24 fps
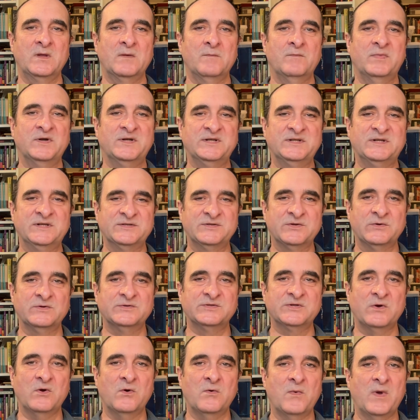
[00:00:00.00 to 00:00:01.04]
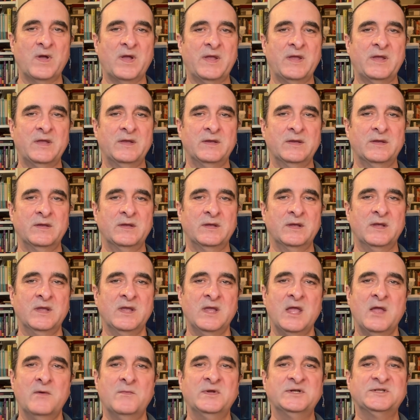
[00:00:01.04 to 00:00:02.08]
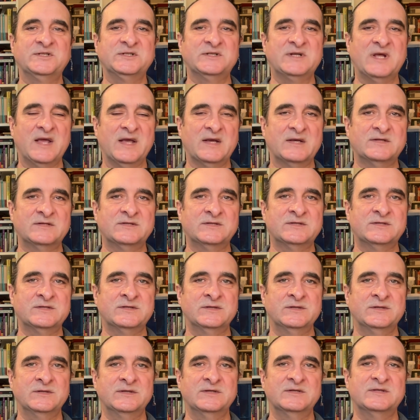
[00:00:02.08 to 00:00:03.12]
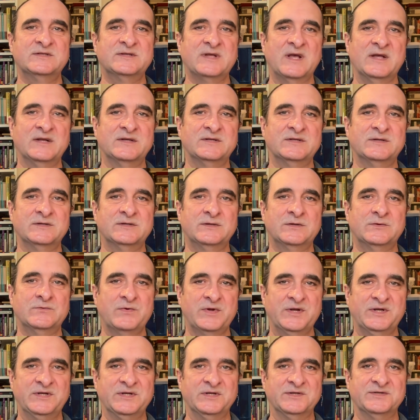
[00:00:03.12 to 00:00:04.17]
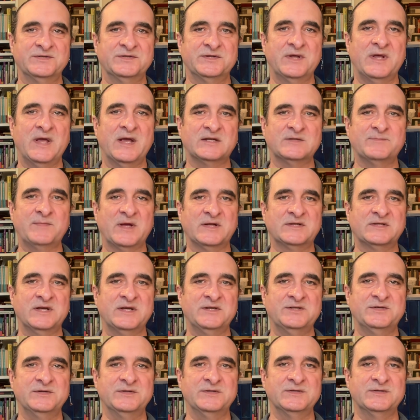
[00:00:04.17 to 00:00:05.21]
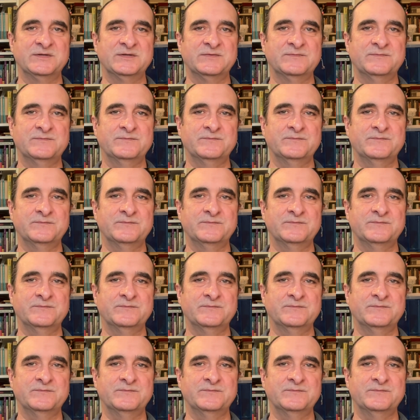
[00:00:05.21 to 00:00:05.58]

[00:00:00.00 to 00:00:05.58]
But it is also a way in which texts set readers' expectations.